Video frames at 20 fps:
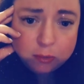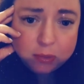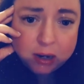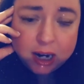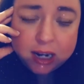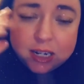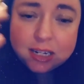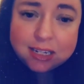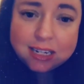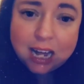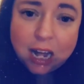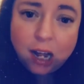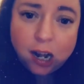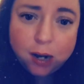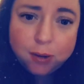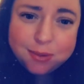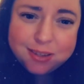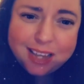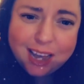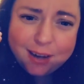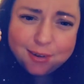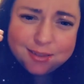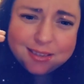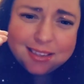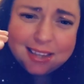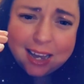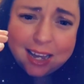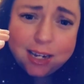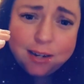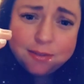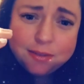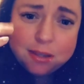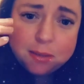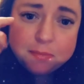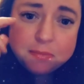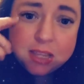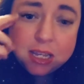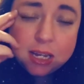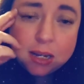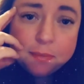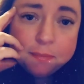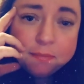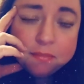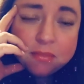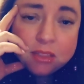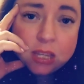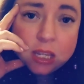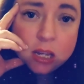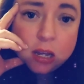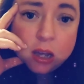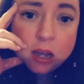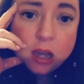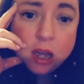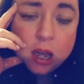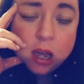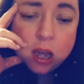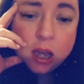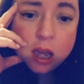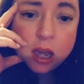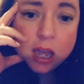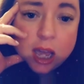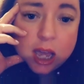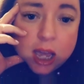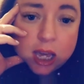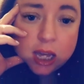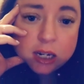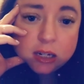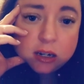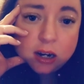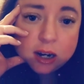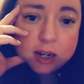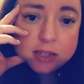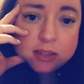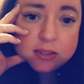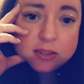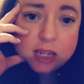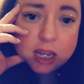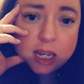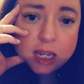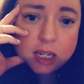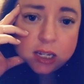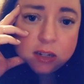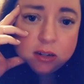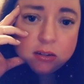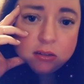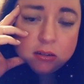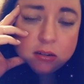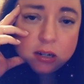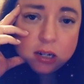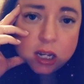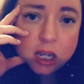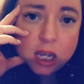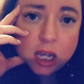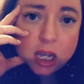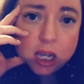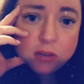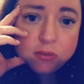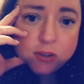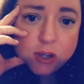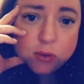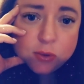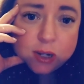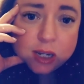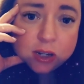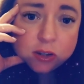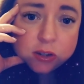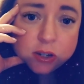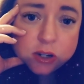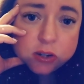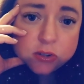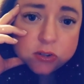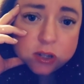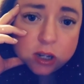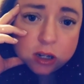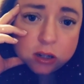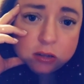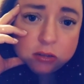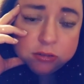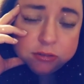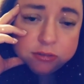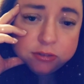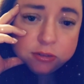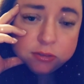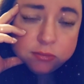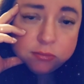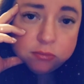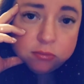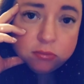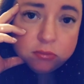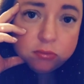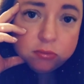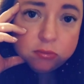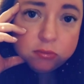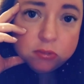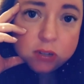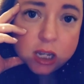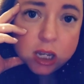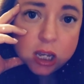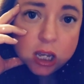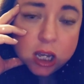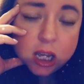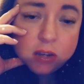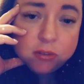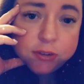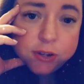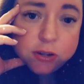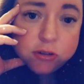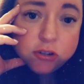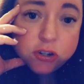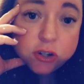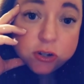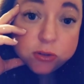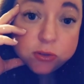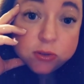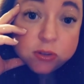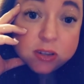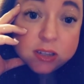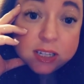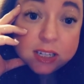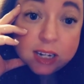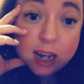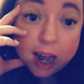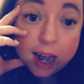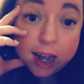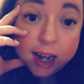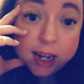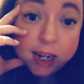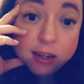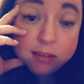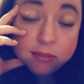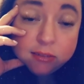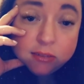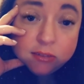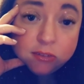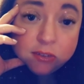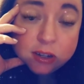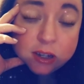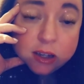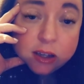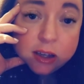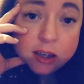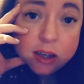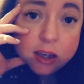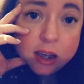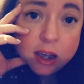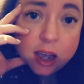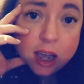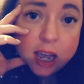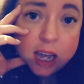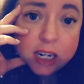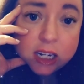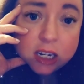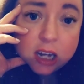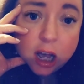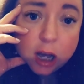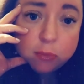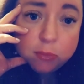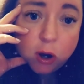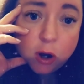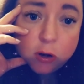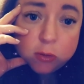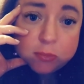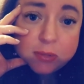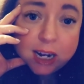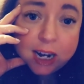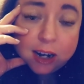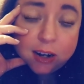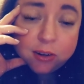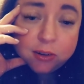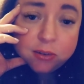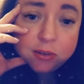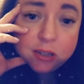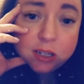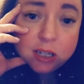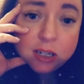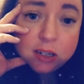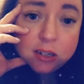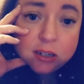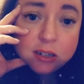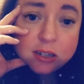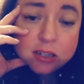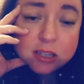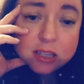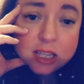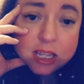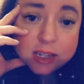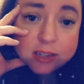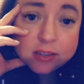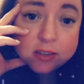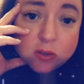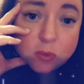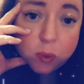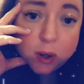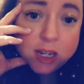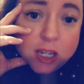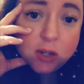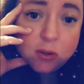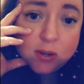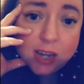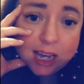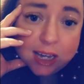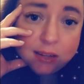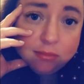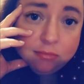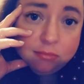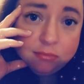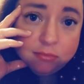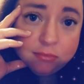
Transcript: But I could tell I was outside of something. And God said, "If you kill yourself, if you choose to die and come home now, this is what you get.